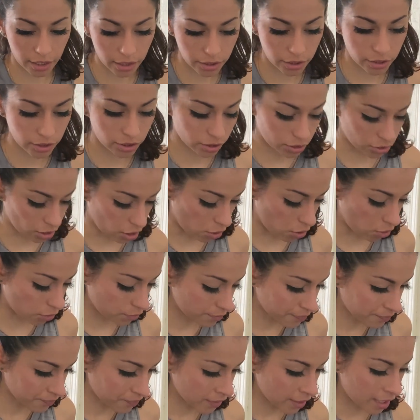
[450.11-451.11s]
So
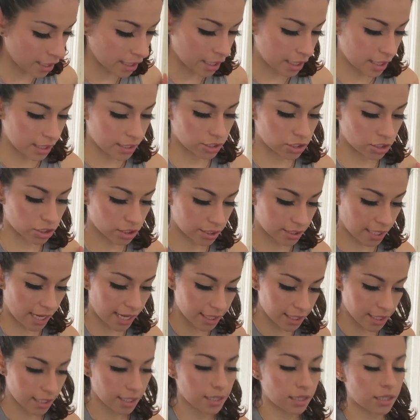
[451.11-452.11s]
just
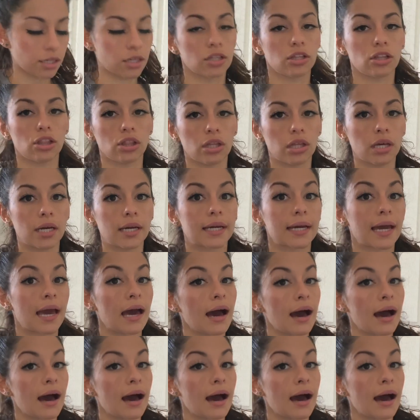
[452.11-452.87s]
taking a look